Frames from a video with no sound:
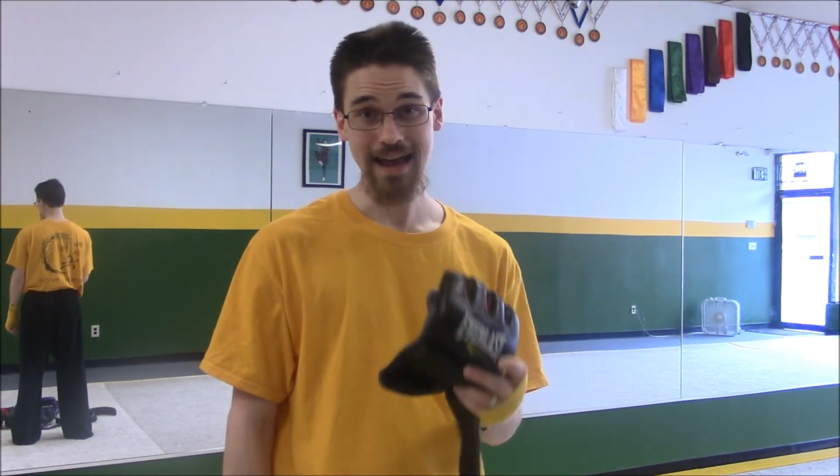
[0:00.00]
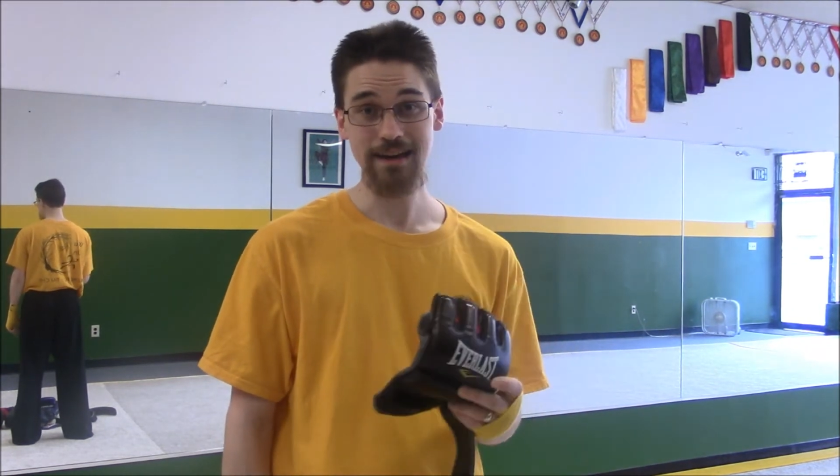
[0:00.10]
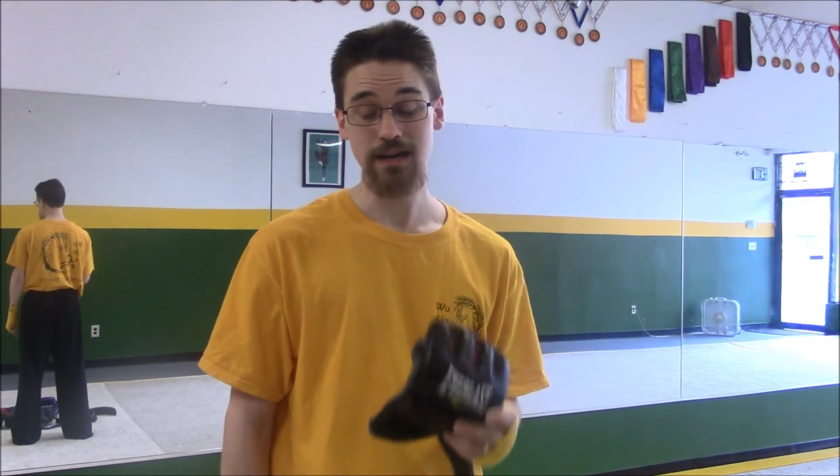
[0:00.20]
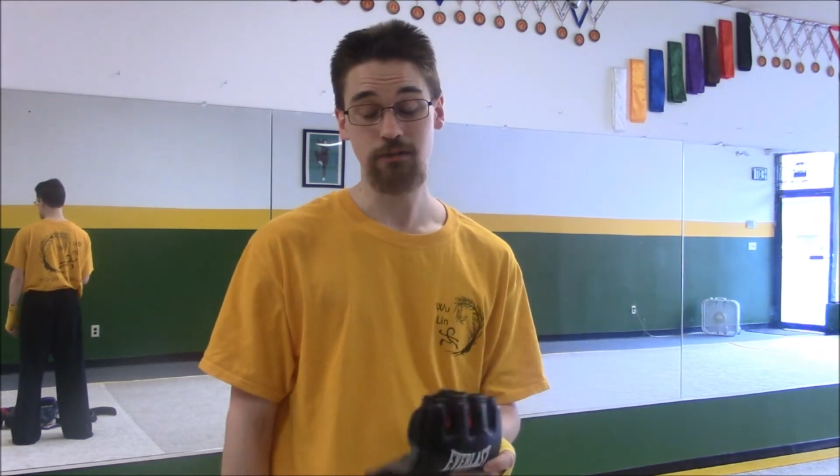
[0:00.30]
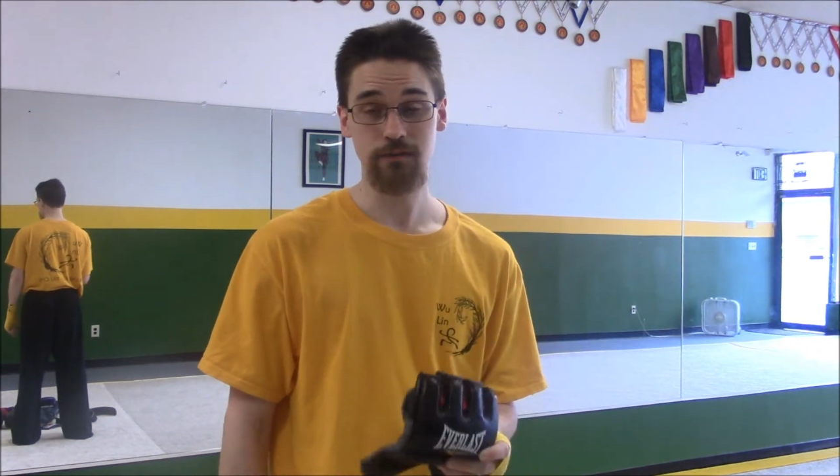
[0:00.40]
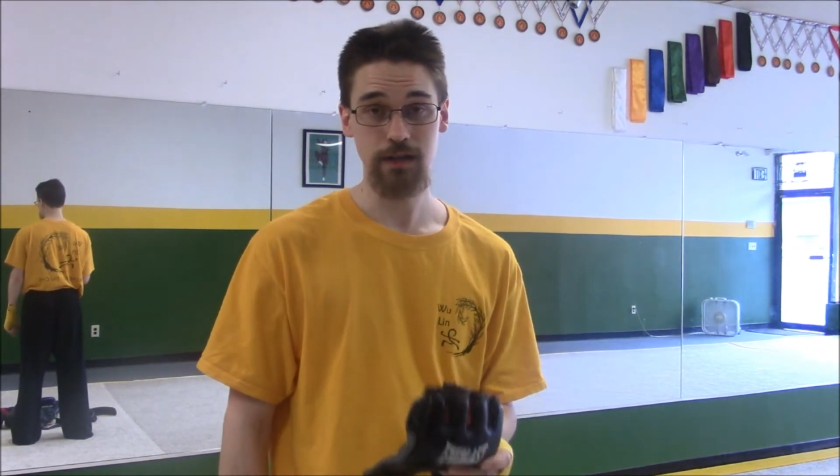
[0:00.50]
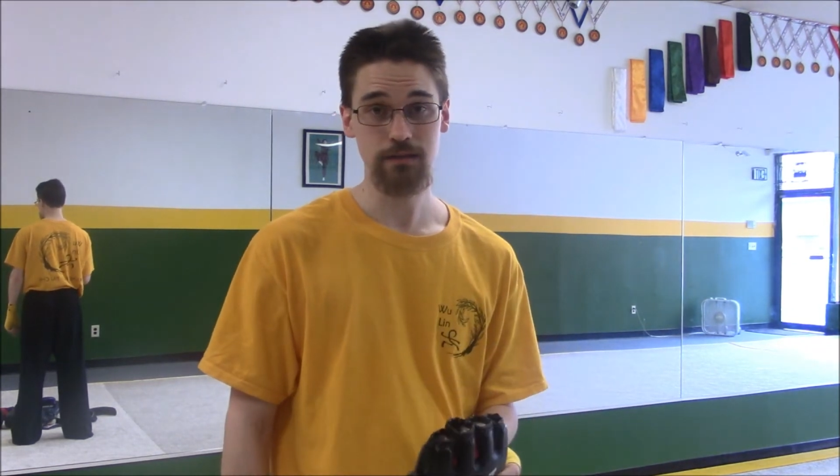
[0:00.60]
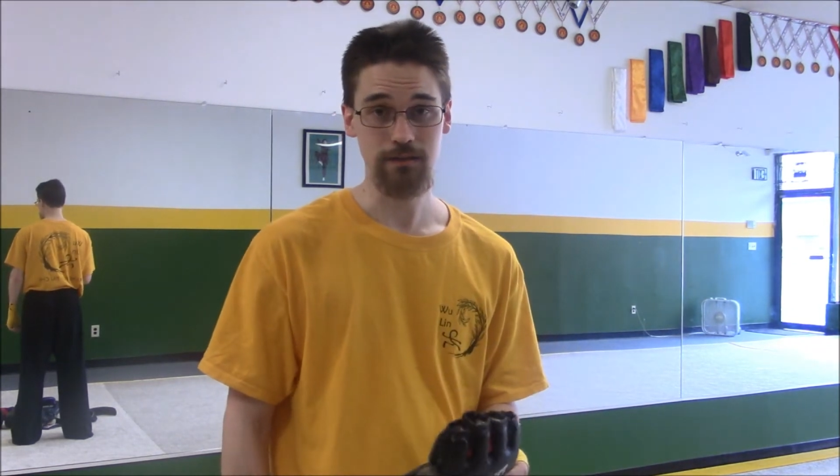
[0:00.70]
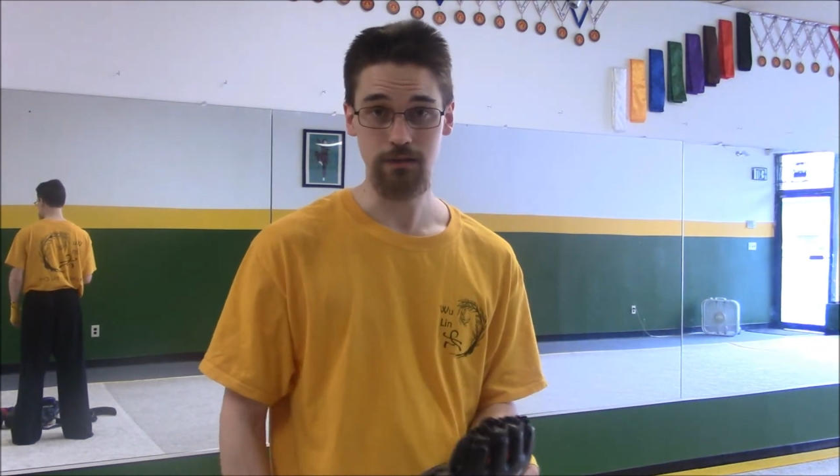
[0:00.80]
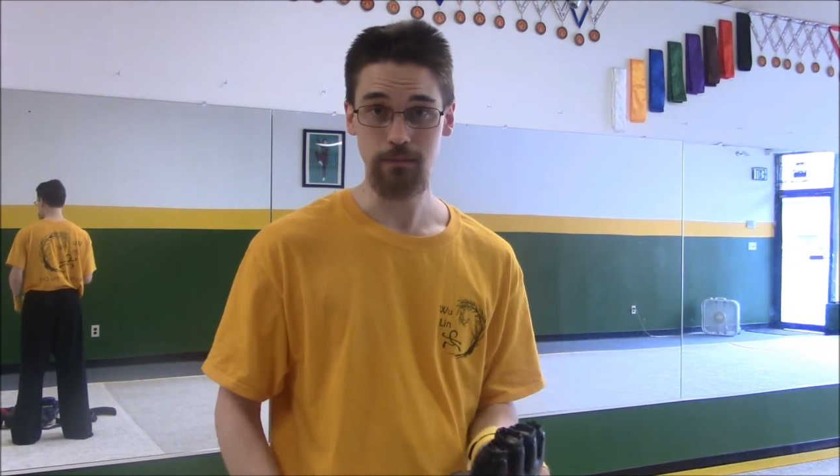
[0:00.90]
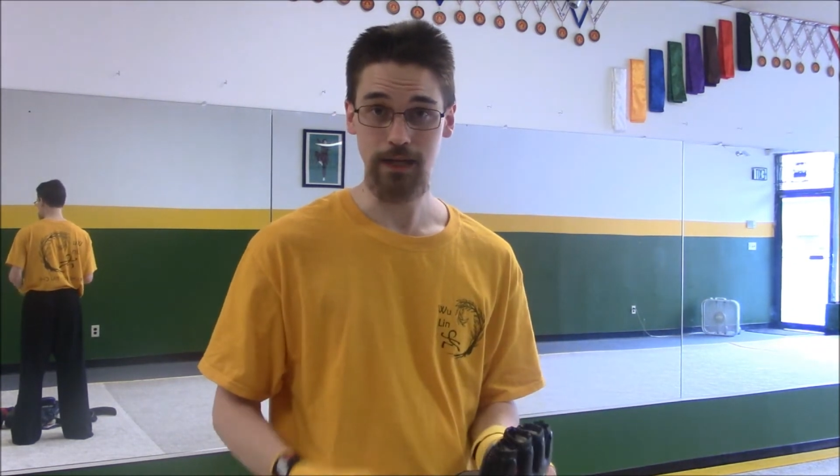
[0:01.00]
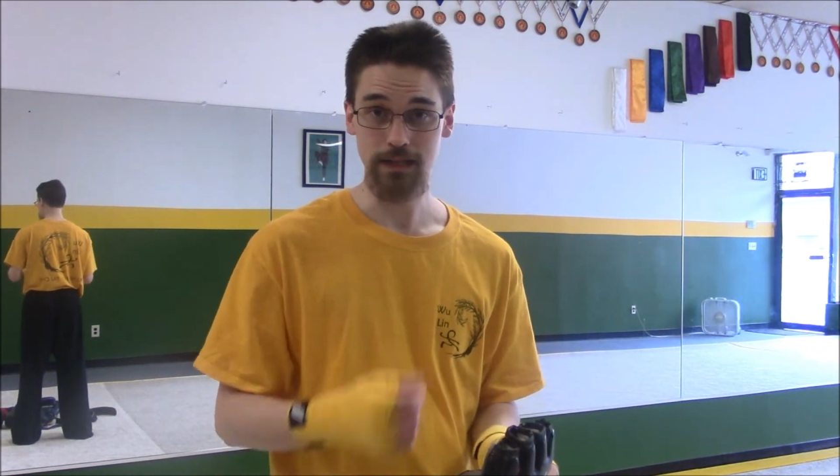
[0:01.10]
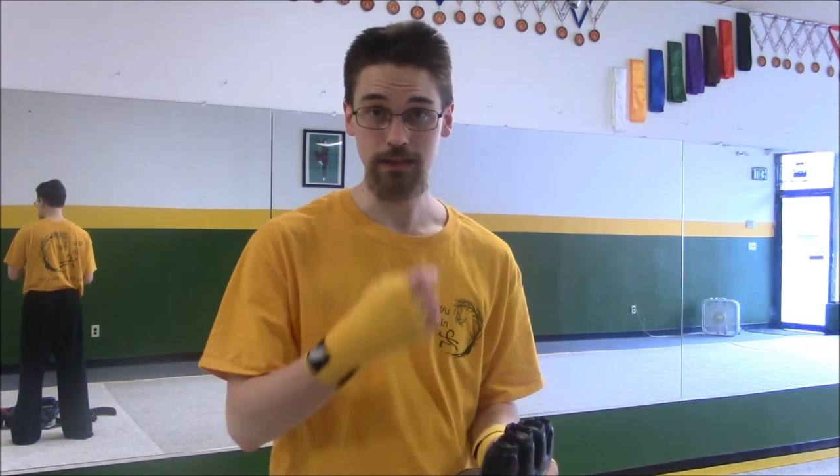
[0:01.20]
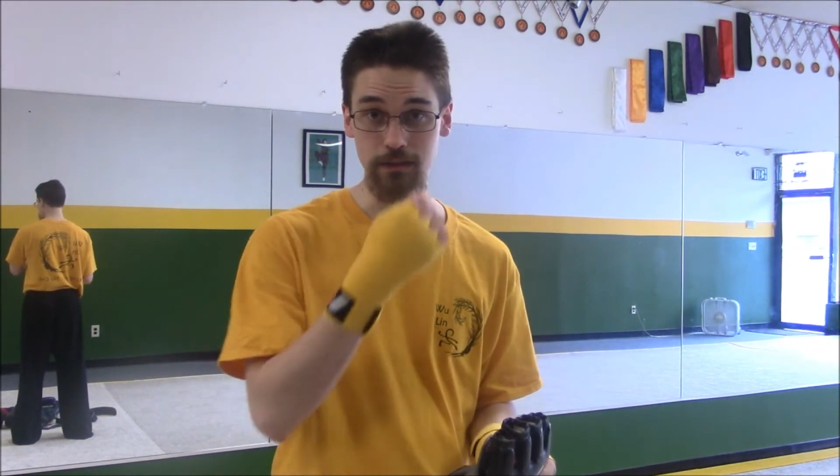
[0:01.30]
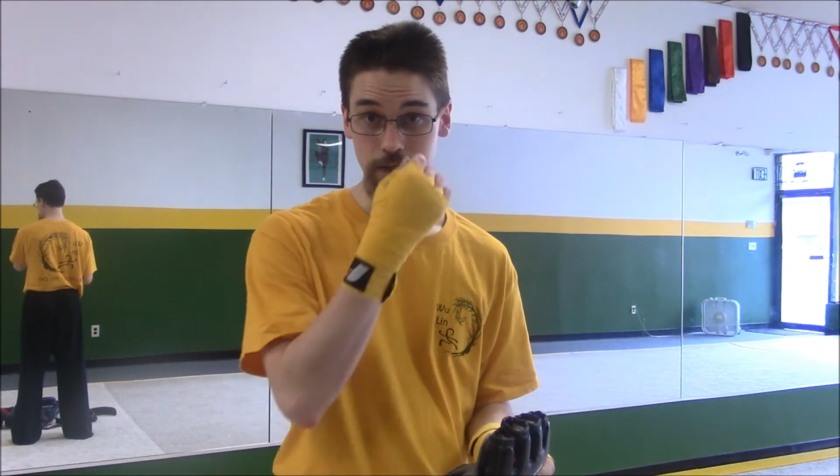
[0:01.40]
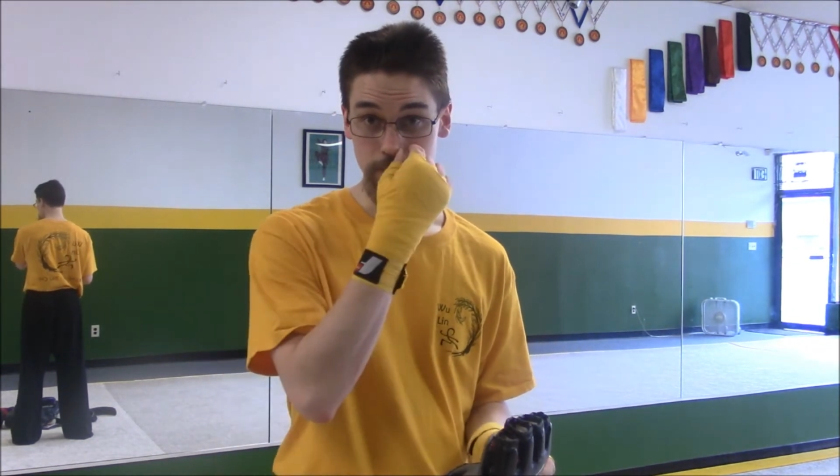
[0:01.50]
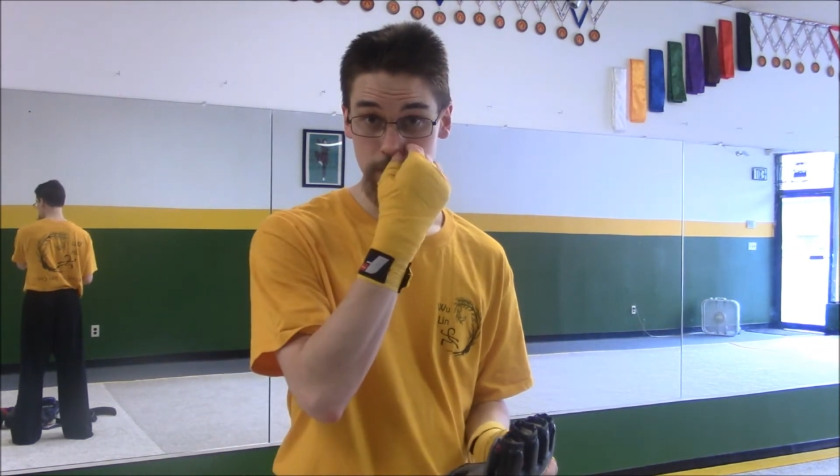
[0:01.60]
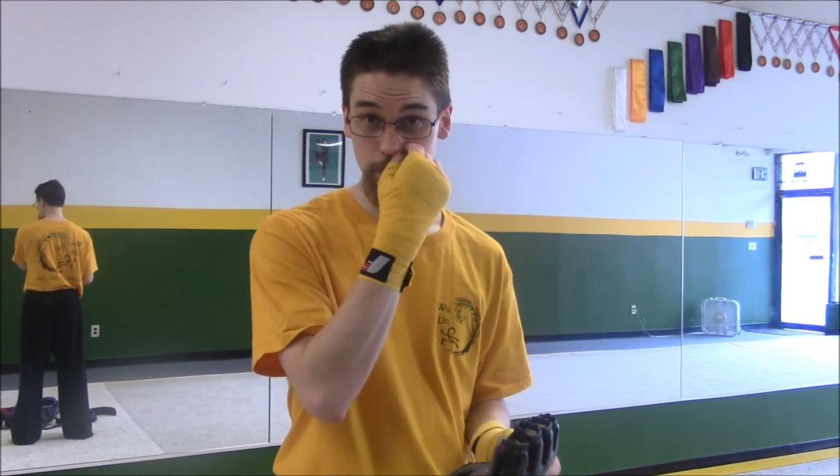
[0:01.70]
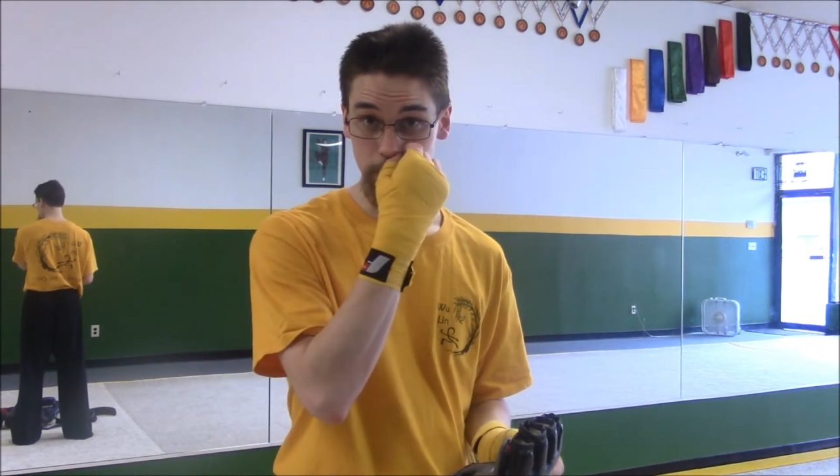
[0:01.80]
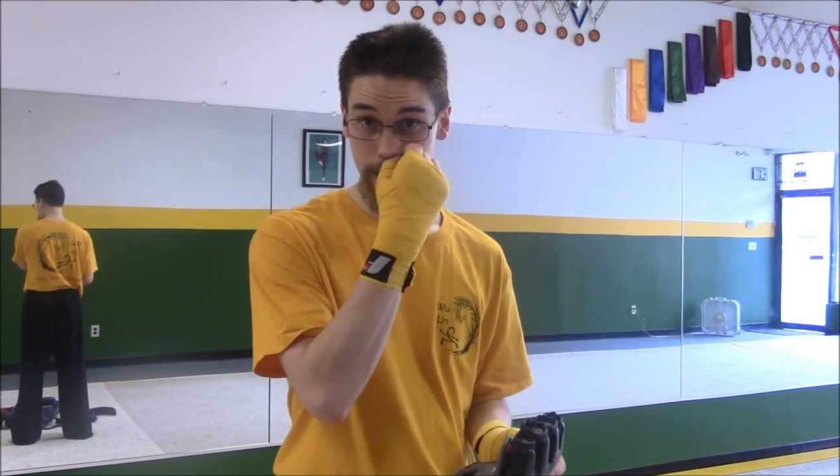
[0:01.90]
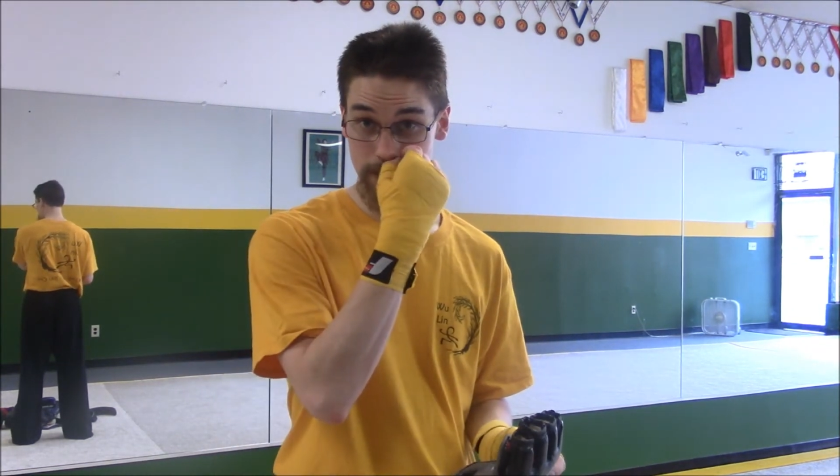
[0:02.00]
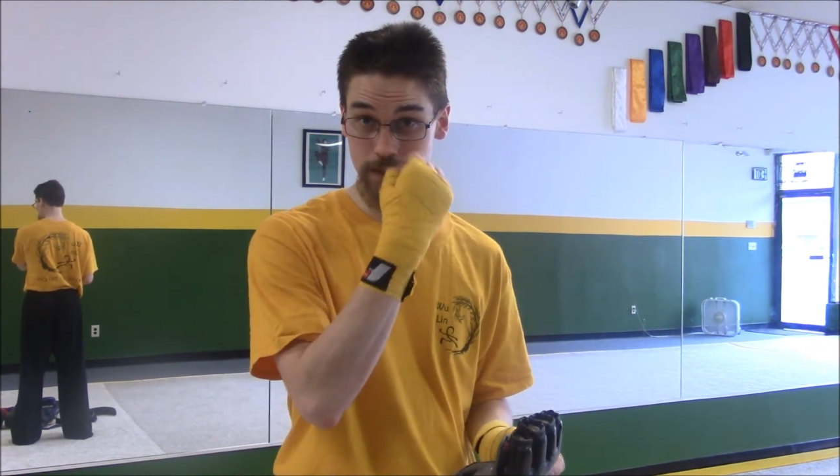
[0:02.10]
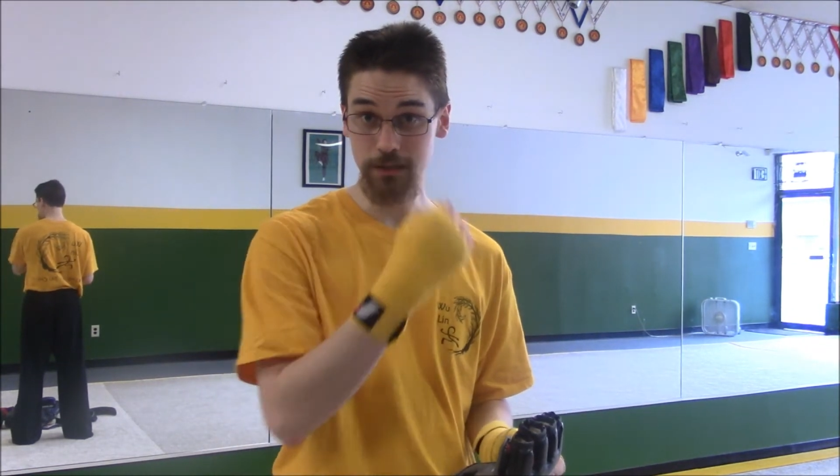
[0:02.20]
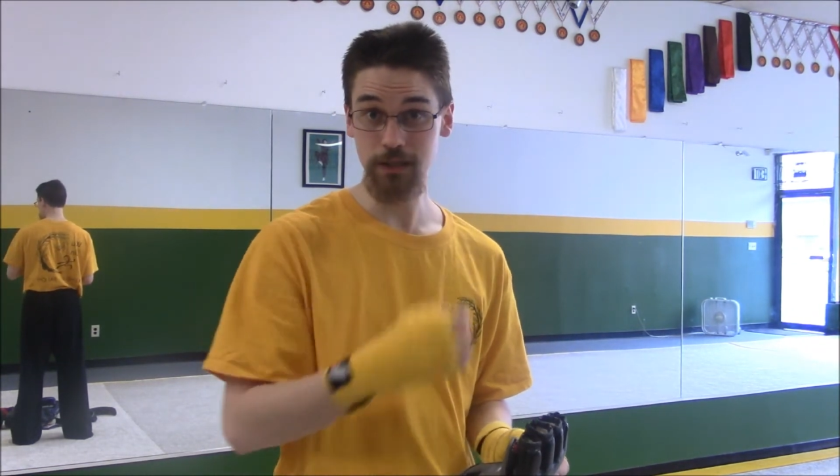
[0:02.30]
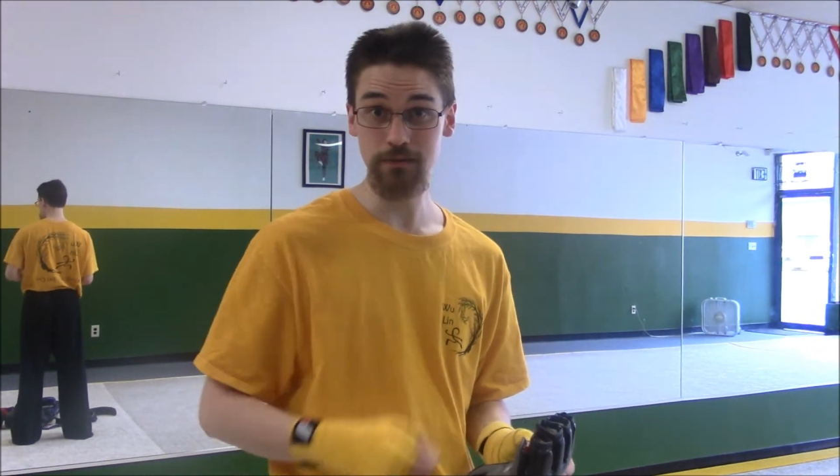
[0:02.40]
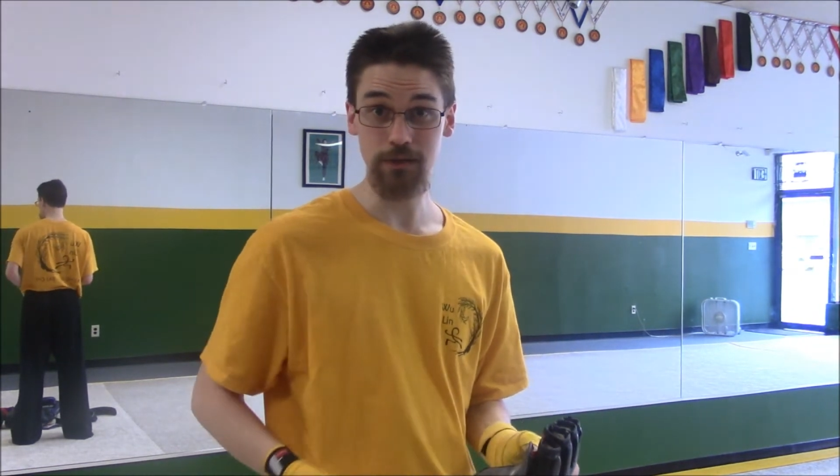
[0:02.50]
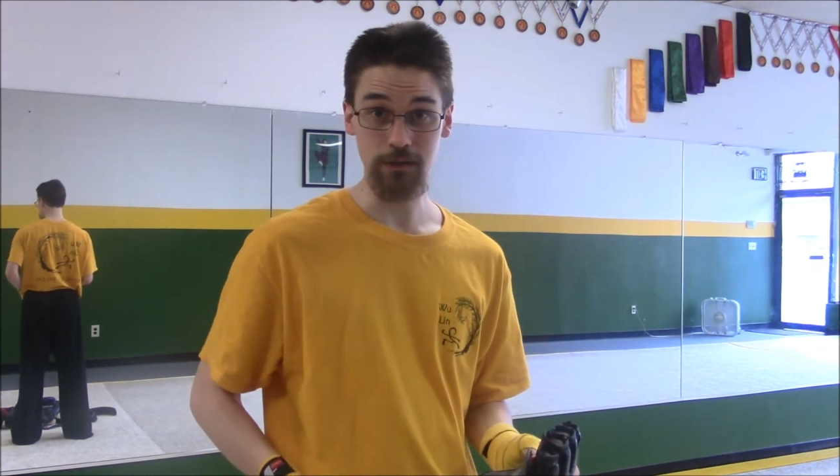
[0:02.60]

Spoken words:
hand out faster than your boxing gloves. The boxing gloves